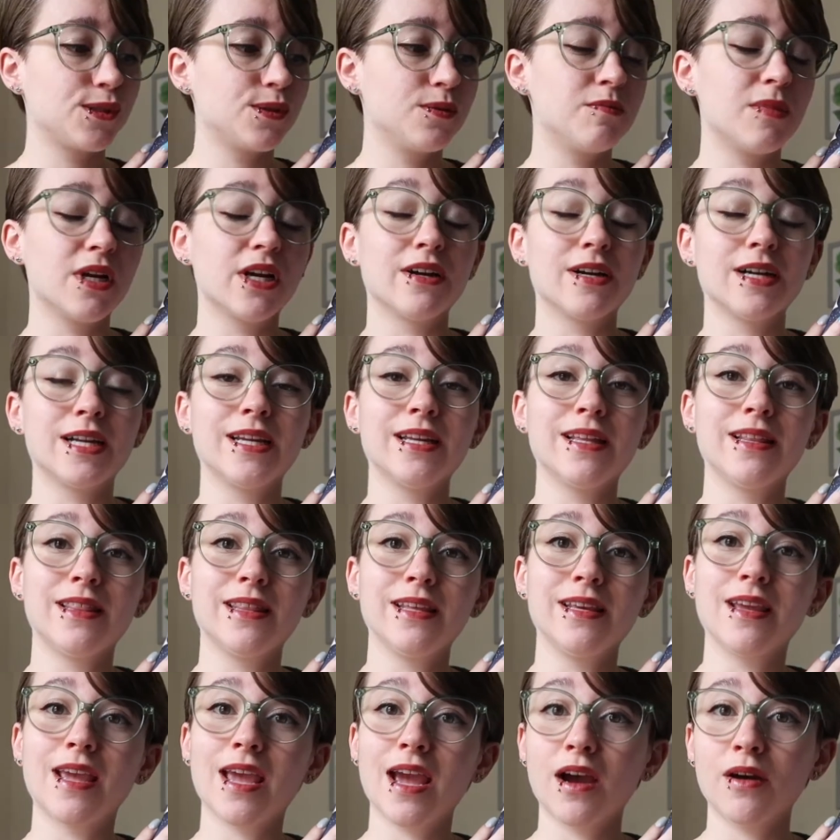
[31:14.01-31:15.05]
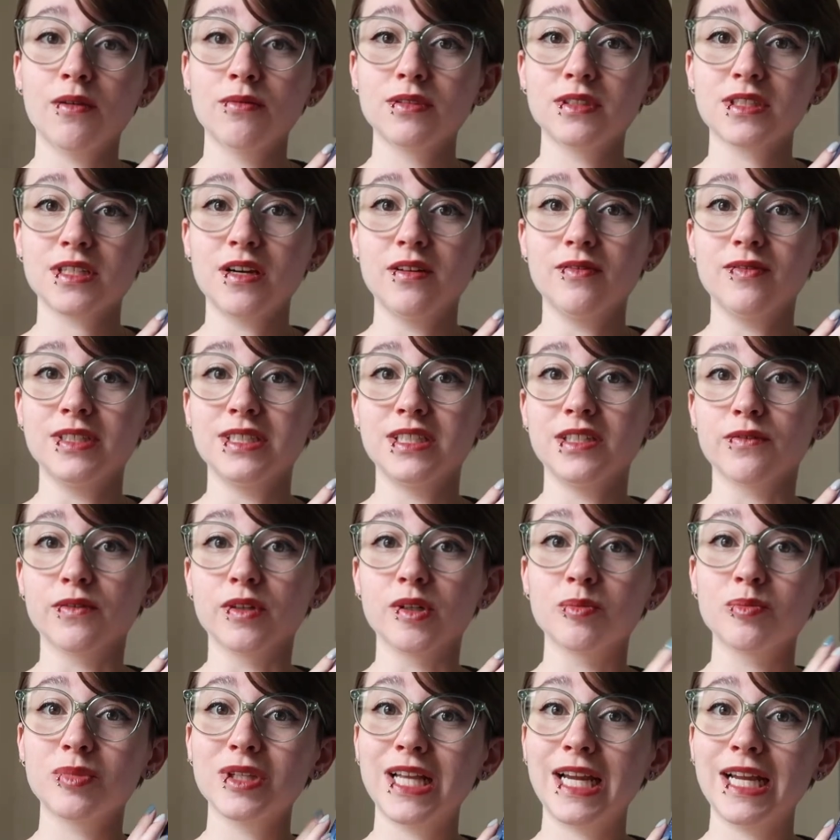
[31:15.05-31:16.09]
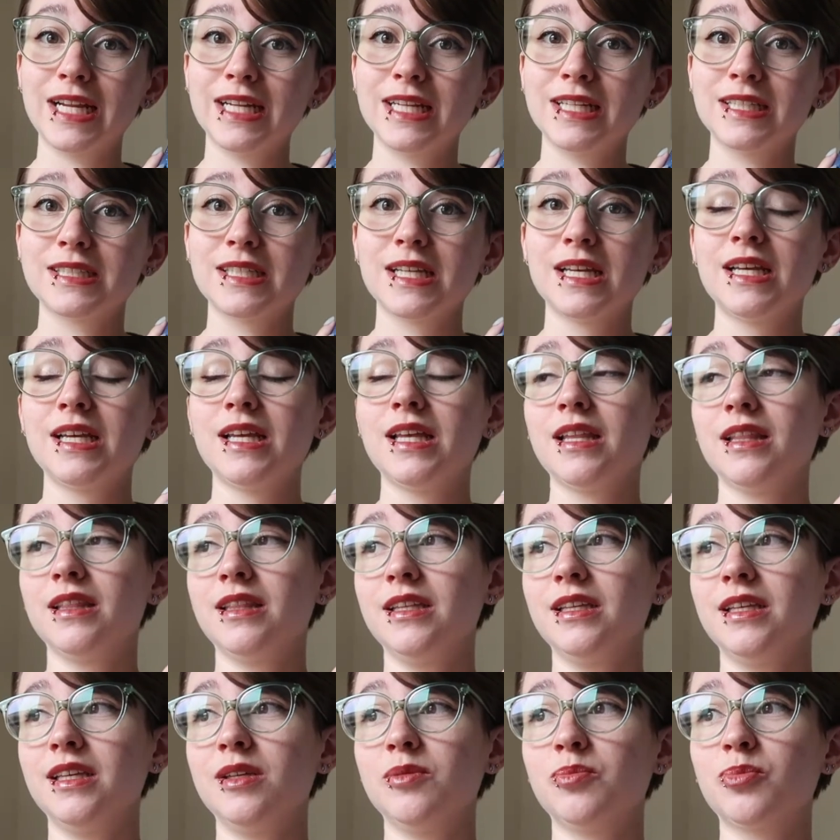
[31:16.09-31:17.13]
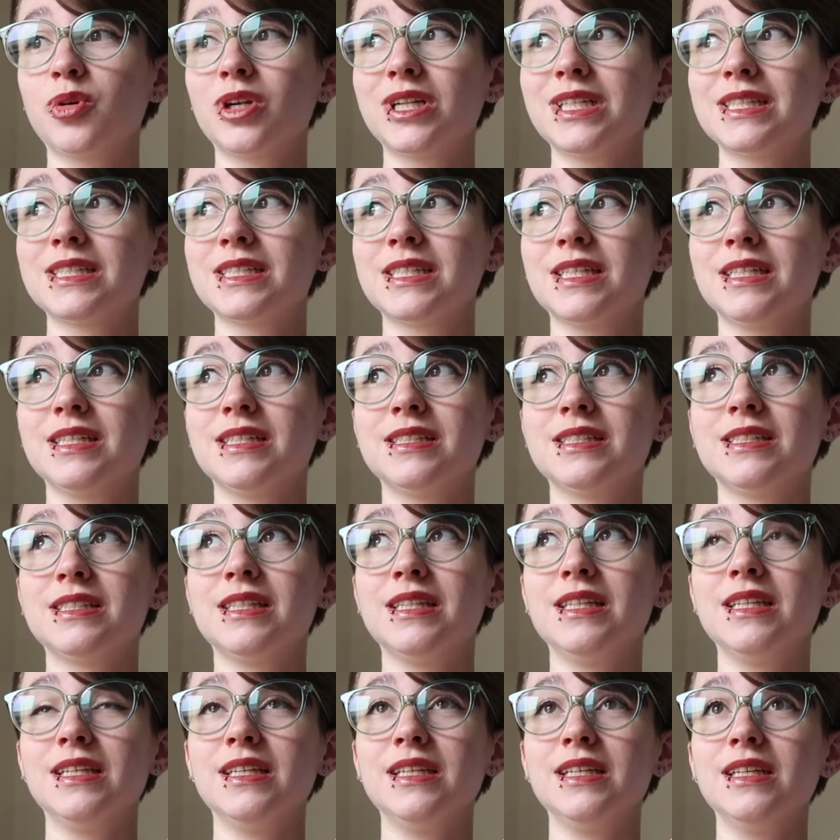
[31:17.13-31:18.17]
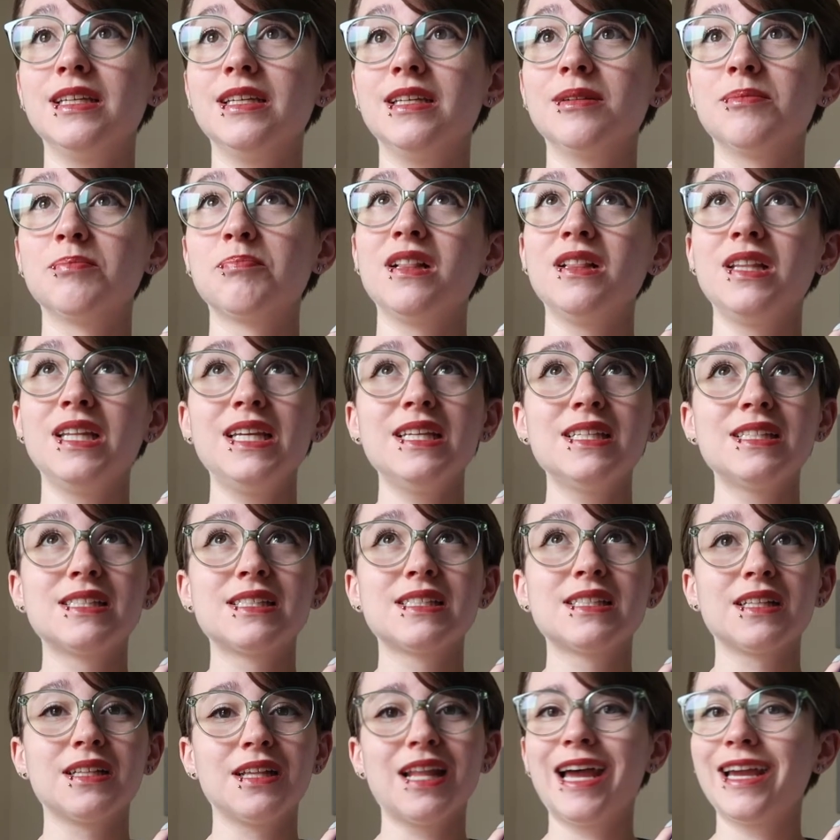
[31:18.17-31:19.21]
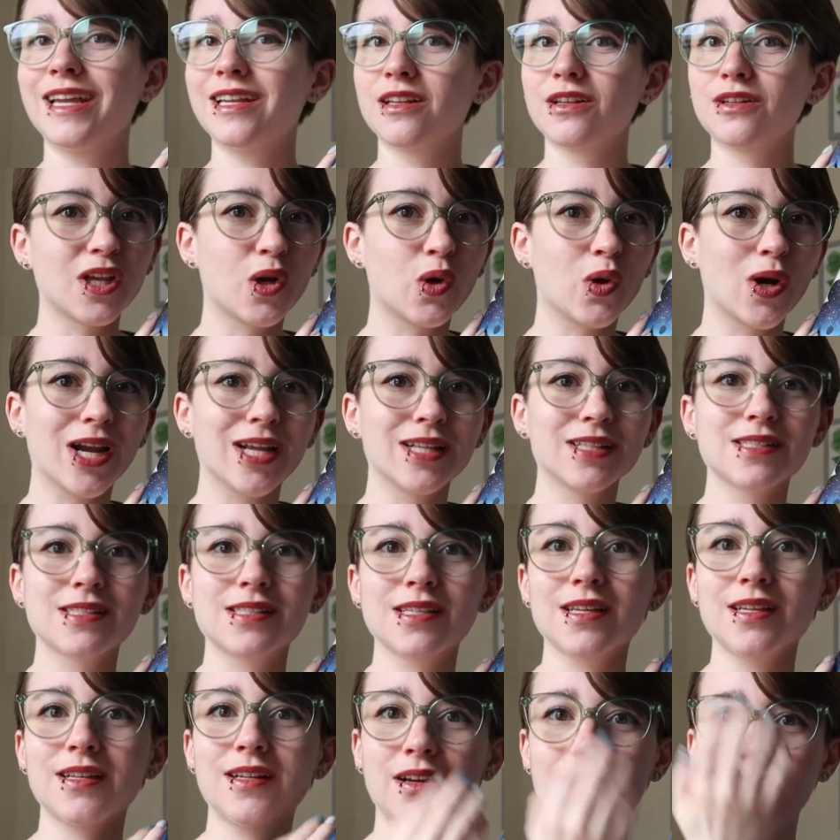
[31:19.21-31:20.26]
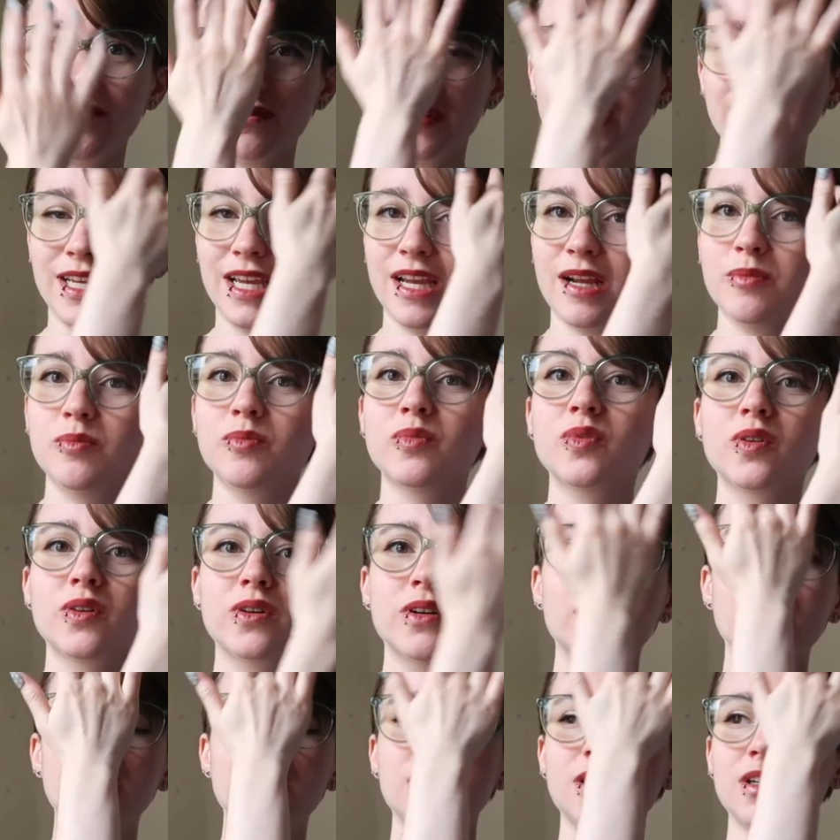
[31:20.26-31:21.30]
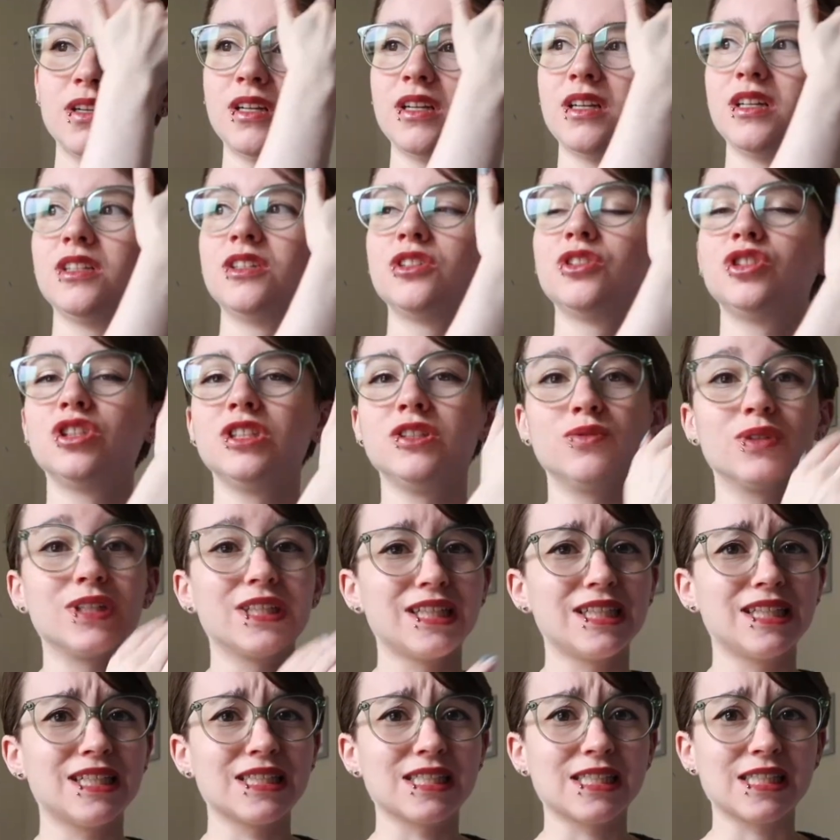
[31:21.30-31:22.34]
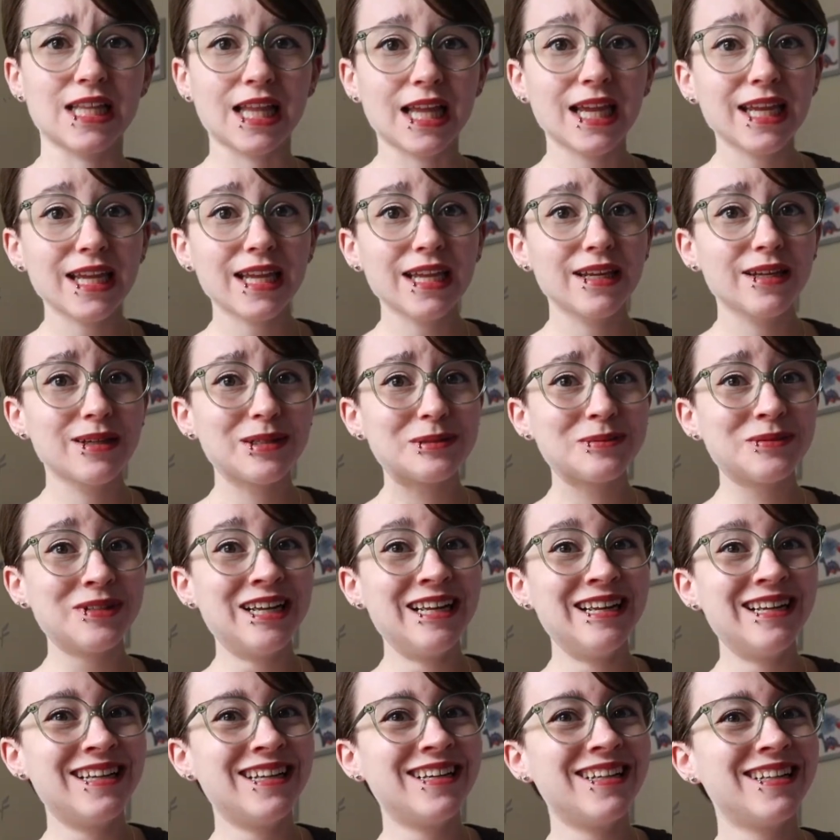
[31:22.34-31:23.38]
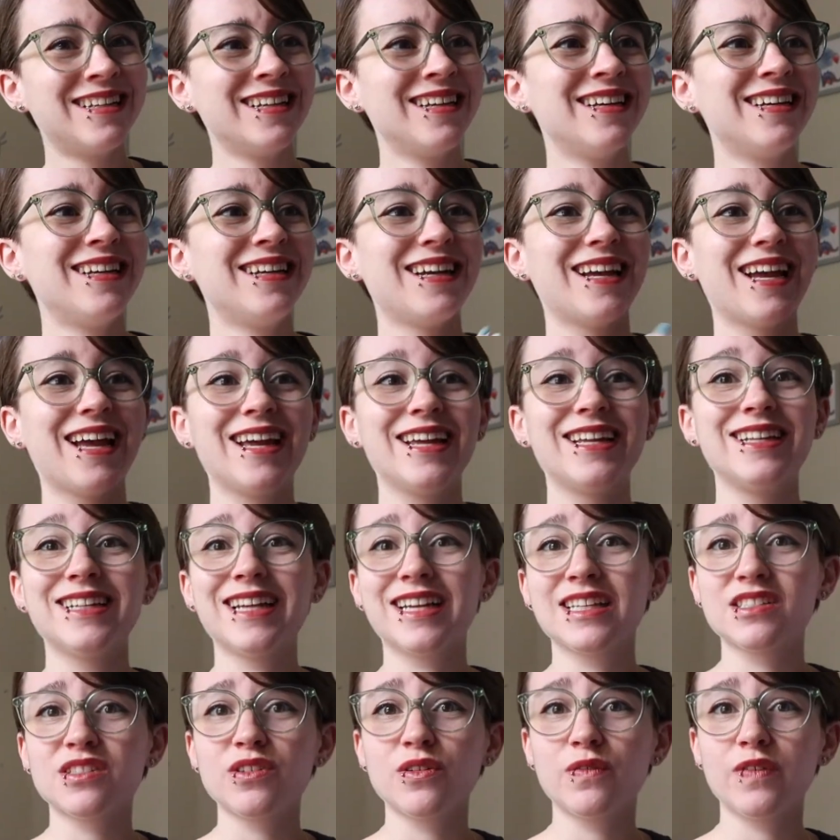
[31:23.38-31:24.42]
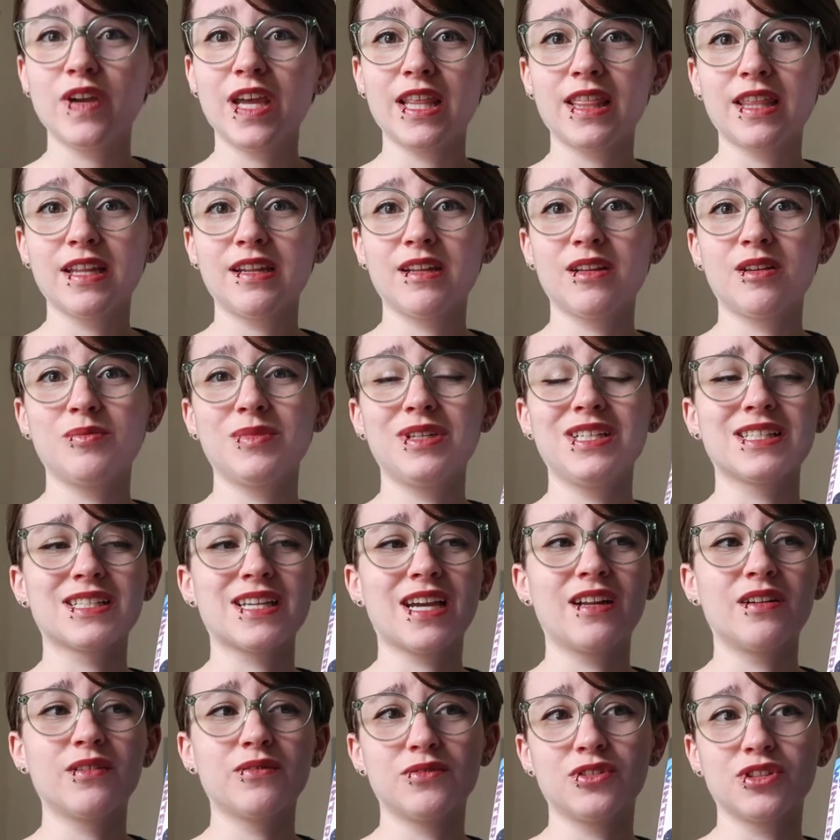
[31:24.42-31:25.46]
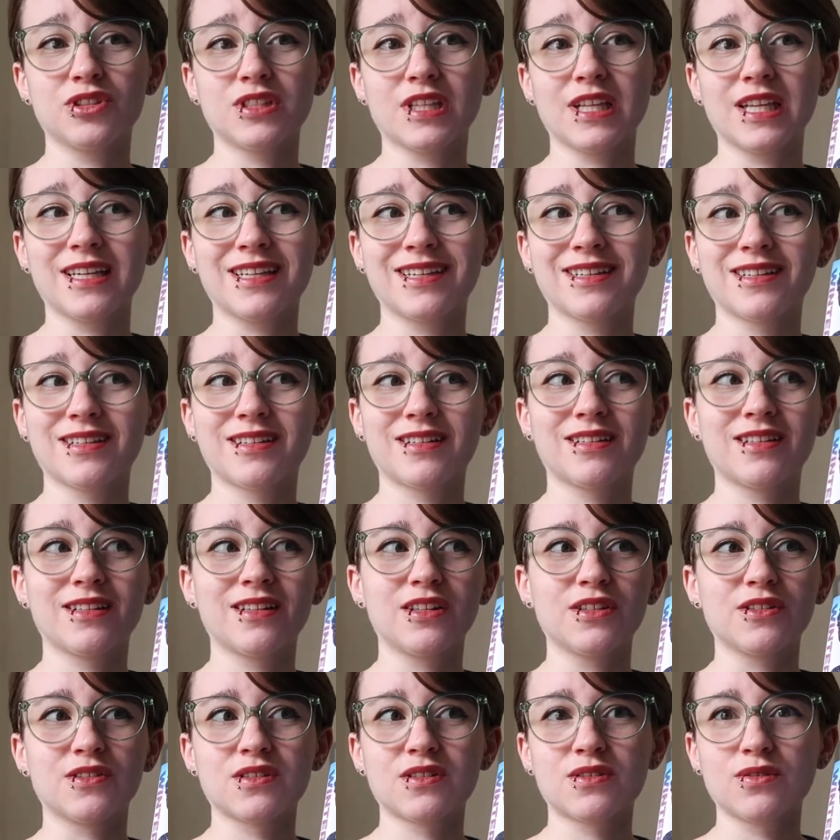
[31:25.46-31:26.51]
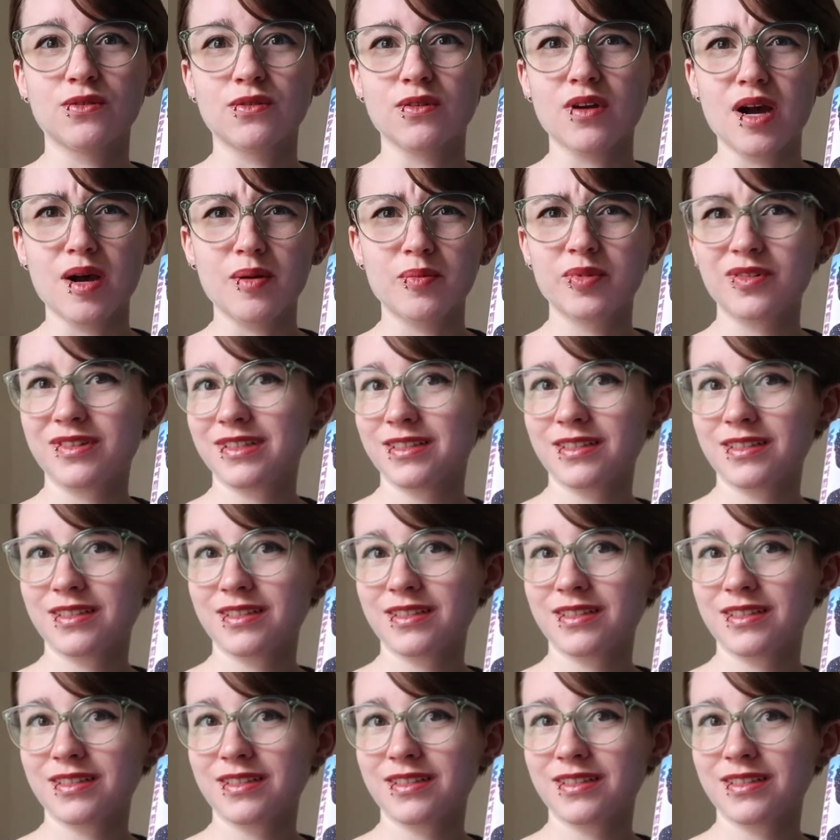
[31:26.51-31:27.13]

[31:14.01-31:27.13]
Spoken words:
to marry the count of a different planet. The prince is the least liked grandson of the emperor. She really doesn't like him and has no faith in him. He's kind of just like the screw up